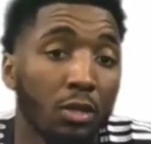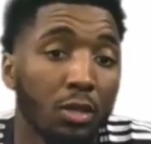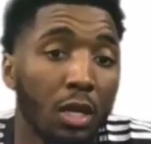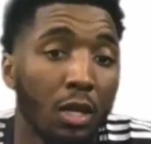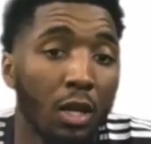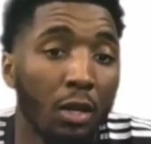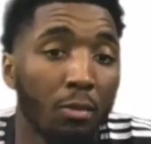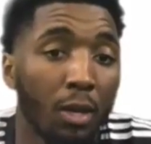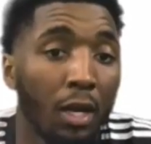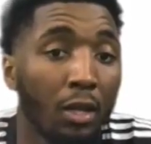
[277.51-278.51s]
And it's kind of
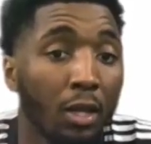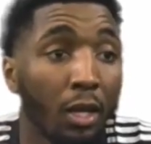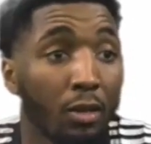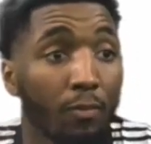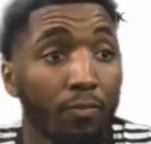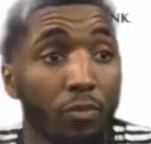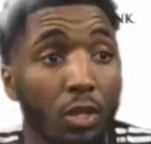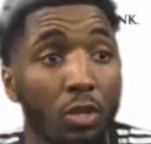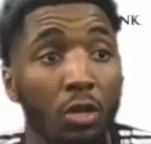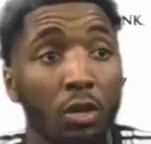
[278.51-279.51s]
like, man, like,
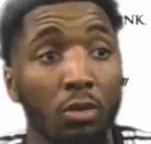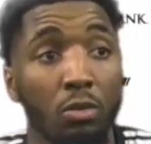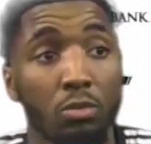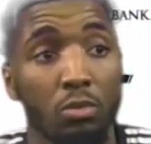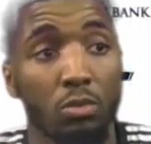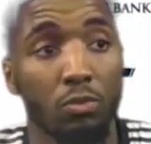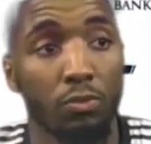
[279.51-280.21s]
you know,